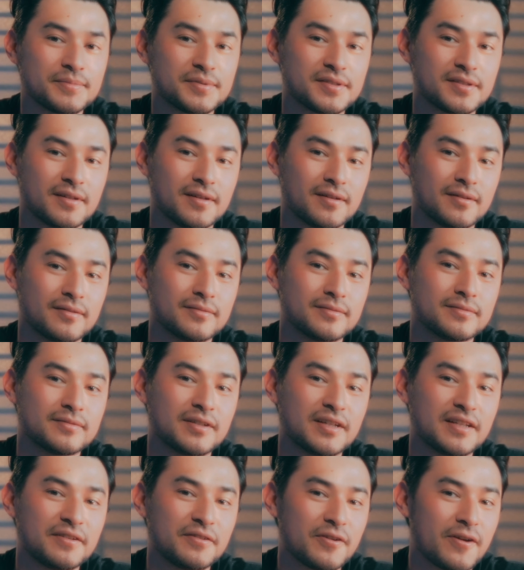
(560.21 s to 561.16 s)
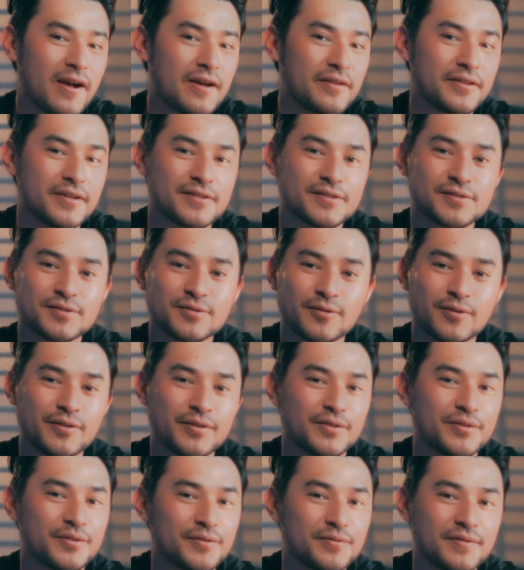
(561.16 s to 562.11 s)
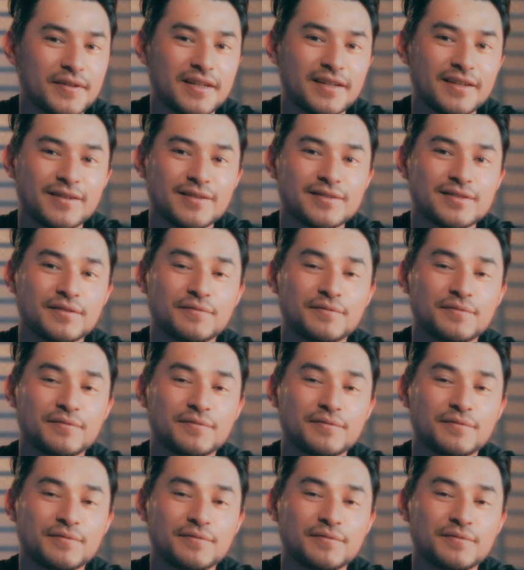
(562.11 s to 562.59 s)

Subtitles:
So when you're out there scrolling through videos,